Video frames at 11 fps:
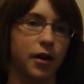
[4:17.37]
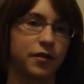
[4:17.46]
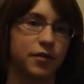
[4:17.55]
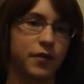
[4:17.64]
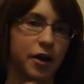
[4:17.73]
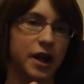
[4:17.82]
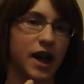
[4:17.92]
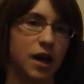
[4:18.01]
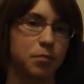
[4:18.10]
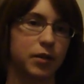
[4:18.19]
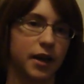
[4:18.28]
is a very
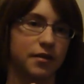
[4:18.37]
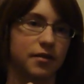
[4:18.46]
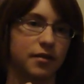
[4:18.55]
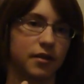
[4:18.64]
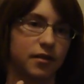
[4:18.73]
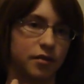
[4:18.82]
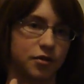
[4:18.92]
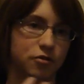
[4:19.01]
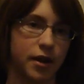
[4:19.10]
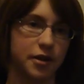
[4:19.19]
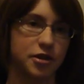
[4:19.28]
complex
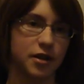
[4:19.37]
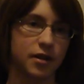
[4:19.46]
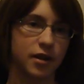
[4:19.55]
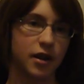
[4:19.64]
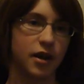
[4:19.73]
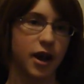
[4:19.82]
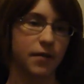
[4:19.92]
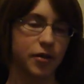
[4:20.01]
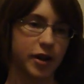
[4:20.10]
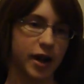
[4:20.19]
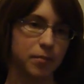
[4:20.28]
situation, a
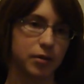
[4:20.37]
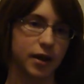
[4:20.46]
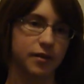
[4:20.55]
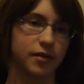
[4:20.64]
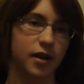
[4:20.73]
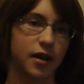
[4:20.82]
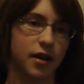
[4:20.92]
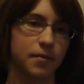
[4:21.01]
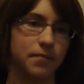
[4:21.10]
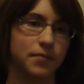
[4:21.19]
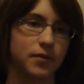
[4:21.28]
very complex
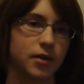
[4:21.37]
um,